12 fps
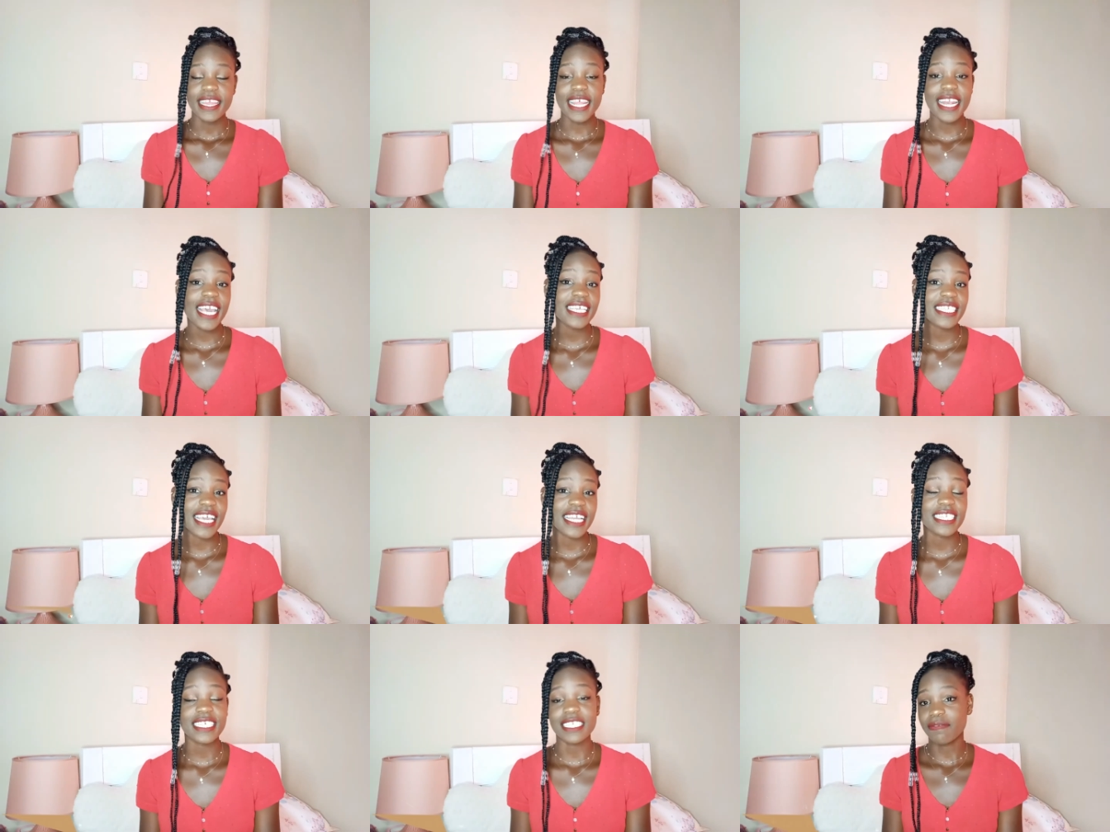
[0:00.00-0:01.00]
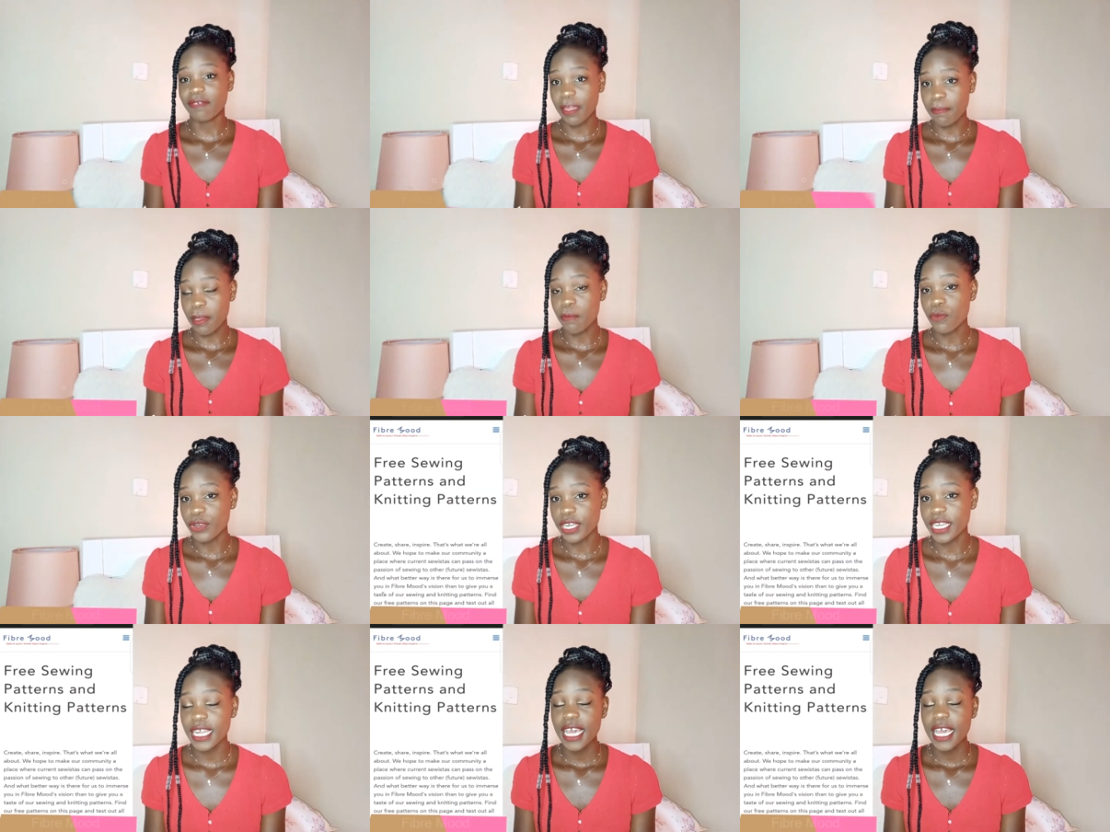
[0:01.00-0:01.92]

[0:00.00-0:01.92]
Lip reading: The next site is Fibre Mood.